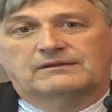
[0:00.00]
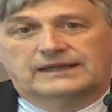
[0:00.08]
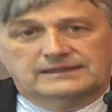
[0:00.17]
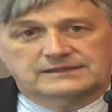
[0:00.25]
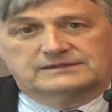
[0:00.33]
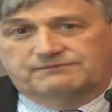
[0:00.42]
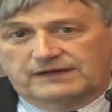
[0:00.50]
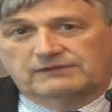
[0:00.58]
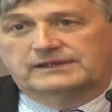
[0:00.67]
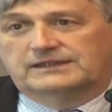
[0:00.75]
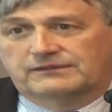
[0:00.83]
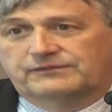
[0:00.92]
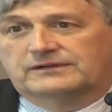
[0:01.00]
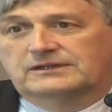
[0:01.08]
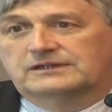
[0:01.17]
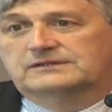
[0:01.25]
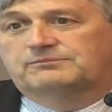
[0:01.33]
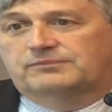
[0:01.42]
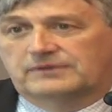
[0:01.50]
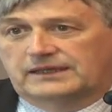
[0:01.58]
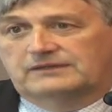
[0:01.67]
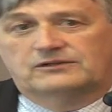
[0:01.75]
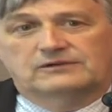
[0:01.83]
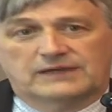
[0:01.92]
That is very difficult,
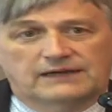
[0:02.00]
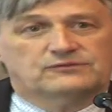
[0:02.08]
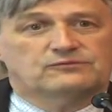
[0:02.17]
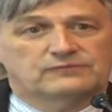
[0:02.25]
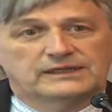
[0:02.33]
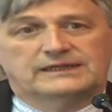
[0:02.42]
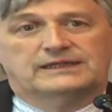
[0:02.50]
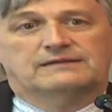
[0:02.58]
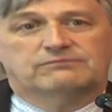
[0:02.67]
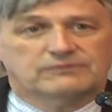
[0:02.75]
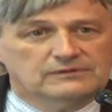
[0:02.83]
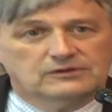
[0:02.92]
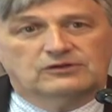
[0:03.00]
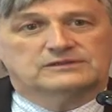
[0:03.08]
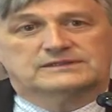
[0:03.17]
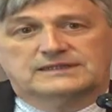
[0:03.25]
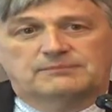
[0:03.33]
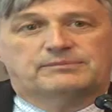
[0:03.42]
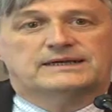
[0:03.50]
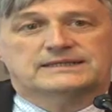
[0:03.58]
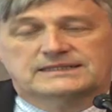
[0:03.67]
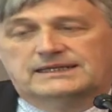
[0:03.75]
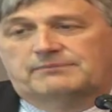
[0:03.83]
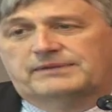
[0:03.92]
and you have to really go step by
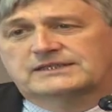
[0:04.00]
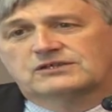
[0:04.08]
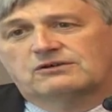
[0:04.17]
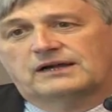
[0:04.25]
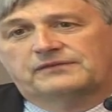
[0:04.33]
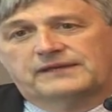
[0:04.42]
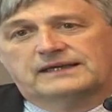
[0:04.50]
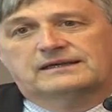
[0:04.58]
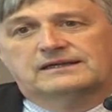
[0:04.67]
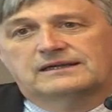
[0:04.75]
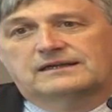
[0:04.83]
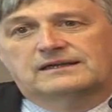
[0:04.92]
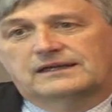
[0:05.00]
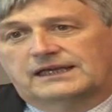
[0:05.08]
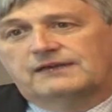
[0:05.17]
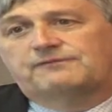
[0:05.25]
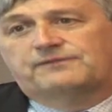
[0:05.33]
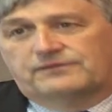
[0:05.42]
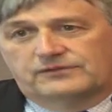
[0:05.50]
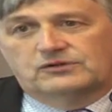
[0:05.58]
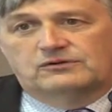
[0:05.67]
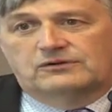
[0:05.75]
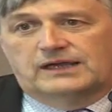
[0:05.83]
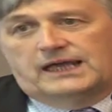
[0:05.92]
step. And so I think if
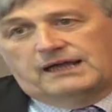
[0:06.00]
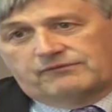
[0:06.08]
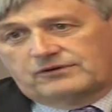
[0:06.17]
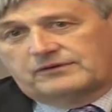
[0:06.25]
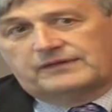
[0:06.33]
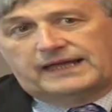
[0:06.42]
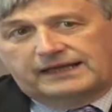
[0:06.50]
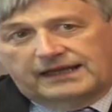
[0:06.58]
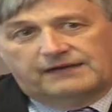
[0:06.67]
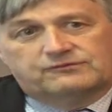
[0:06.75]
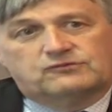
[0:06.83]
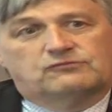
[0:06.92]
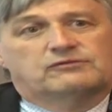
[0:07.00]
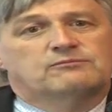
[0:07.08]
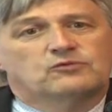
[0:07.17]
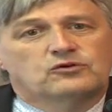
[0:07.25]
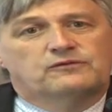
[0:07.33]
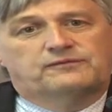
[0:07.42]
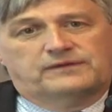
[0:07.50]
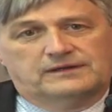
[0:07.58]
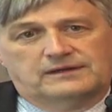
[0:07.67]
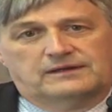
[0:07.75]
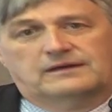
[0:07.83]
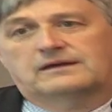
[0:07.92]
you ever then have to remove
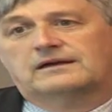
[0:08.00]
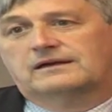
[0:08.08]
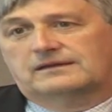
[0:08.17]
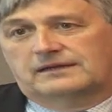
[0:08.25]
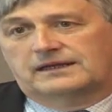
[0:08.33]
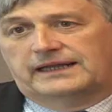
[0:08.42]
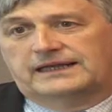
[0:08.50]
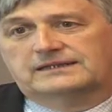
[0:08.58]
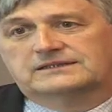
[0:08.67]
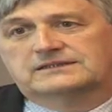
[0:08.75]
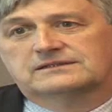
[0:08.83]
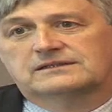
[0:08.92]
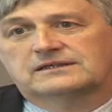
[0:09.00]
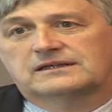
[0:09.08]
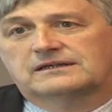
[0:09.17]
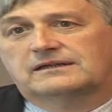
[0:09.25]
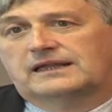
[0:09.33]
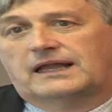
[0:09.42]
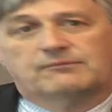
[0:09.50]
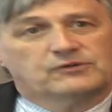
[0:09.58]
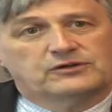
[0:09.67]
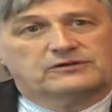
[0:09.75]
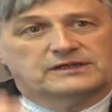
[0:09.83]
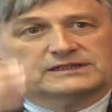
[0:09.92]
a LINX, and I'm
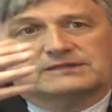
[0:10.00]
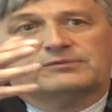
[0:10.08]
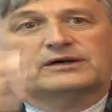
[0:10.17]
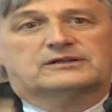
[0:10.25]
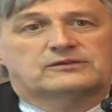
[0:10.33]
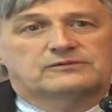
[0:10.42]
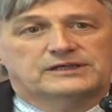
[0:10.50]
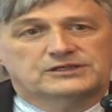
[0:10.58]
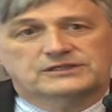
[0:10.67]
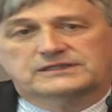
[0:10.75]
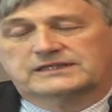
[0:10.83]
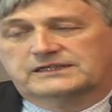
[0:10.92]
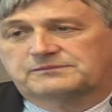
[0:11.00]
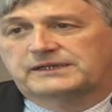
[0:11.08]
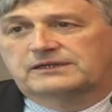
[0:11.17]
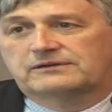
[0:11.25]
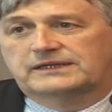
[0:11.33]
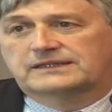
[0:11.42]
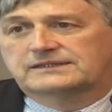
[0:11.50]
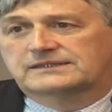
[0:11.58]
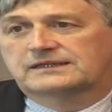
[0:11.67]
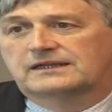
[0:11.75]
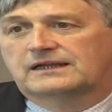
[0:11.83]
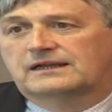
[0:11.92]
curious about Luigi's
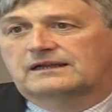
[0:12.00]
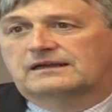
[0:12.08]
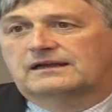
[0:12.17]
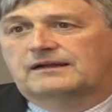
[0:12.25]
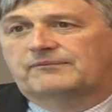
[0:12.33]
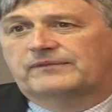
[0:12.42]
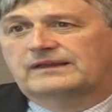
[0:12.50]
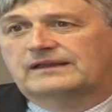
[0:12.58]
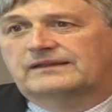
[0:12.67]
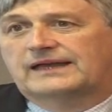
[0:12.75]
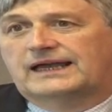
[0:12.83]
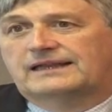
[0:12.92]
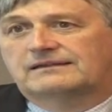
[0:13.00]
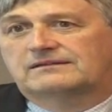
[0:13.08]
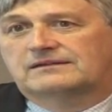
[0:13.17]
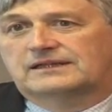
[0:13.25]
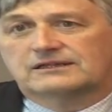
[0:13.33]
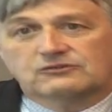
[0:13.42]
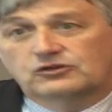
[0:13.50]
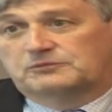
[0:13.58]
experience, then it